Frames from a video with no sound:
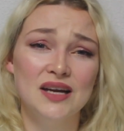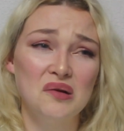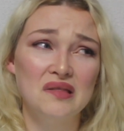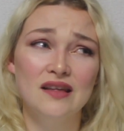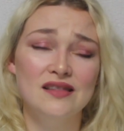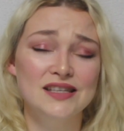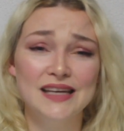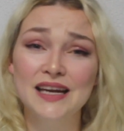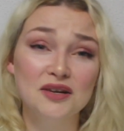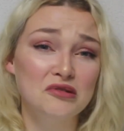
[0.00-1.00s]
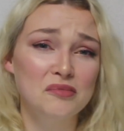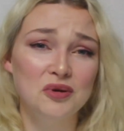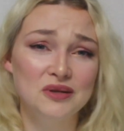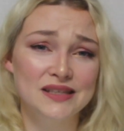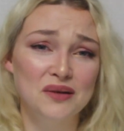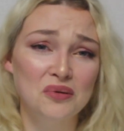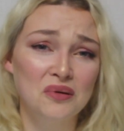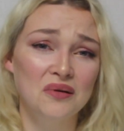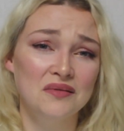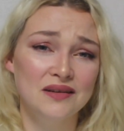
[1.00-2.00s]
I don't think there's any remorse at
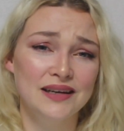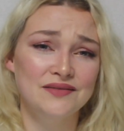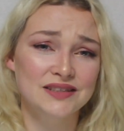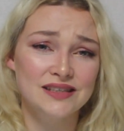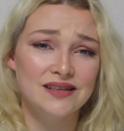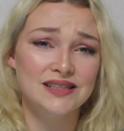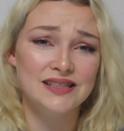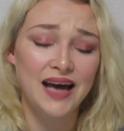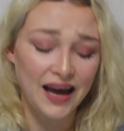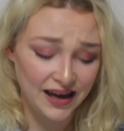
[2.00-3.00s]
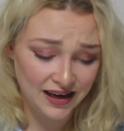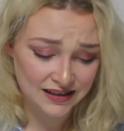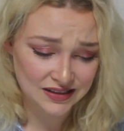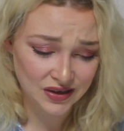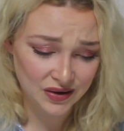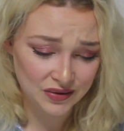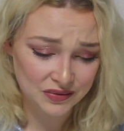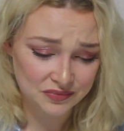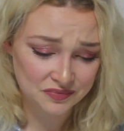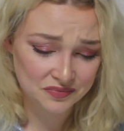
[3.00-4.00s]
all, even to this day.
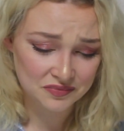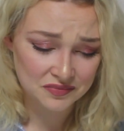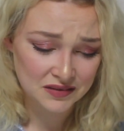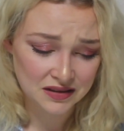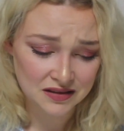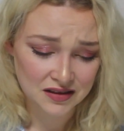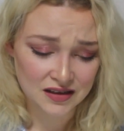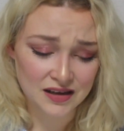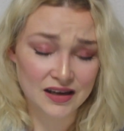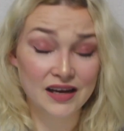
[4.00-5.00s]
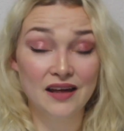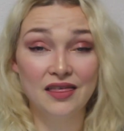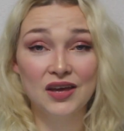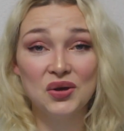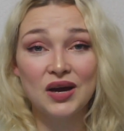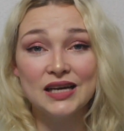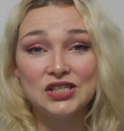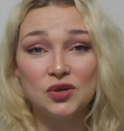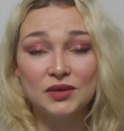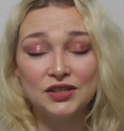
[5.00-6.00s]
So yeah, thank you
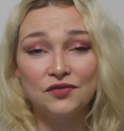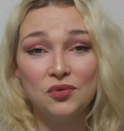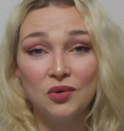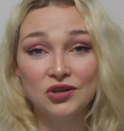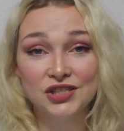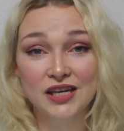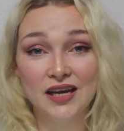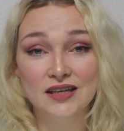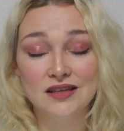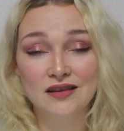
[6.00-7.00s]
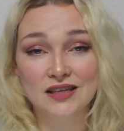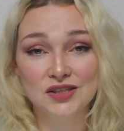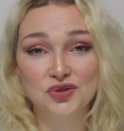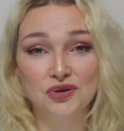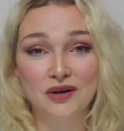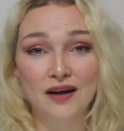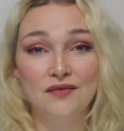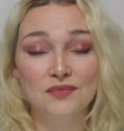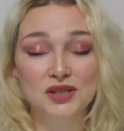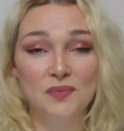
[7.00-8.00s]
guys so much for watching this True
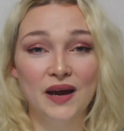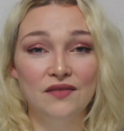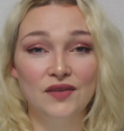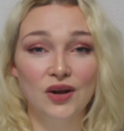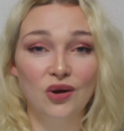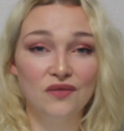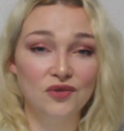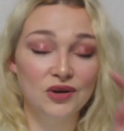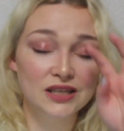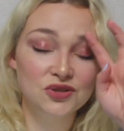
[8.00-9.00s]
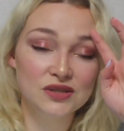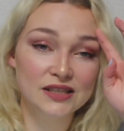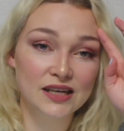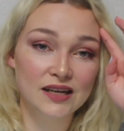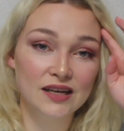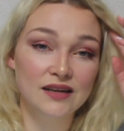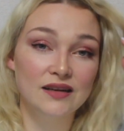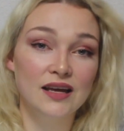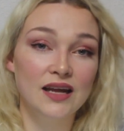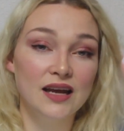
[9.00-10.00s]
Crime Japan video. If you're interested
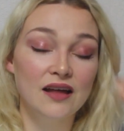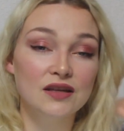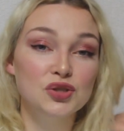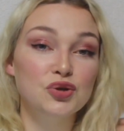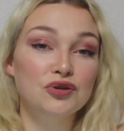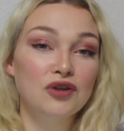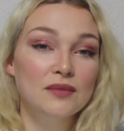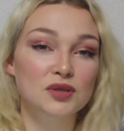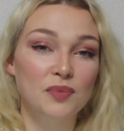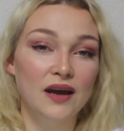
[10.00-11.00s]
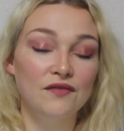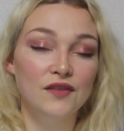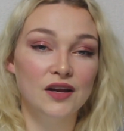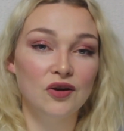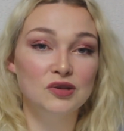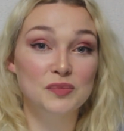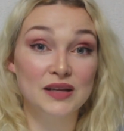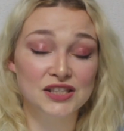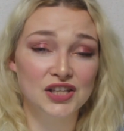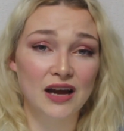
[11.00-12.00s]
in any other True Crime Japan videos,
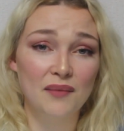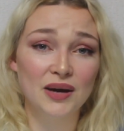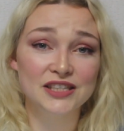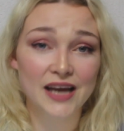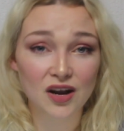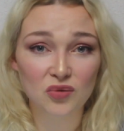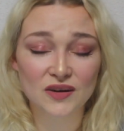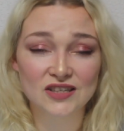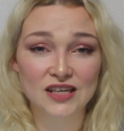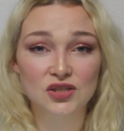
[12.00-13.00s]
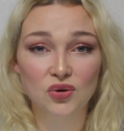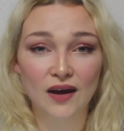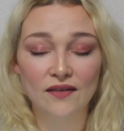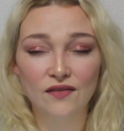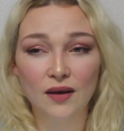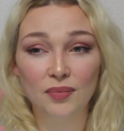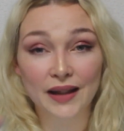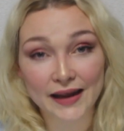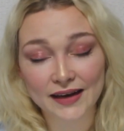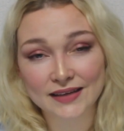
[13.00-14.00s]
please check out my channel because I do have a
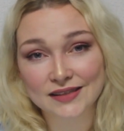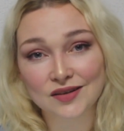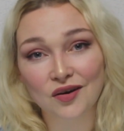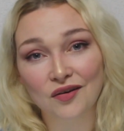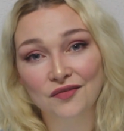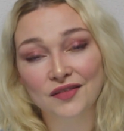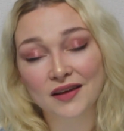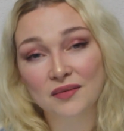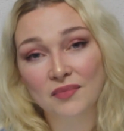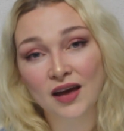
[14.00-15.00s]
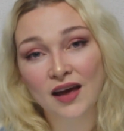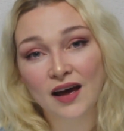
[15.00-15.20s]
playlist of them.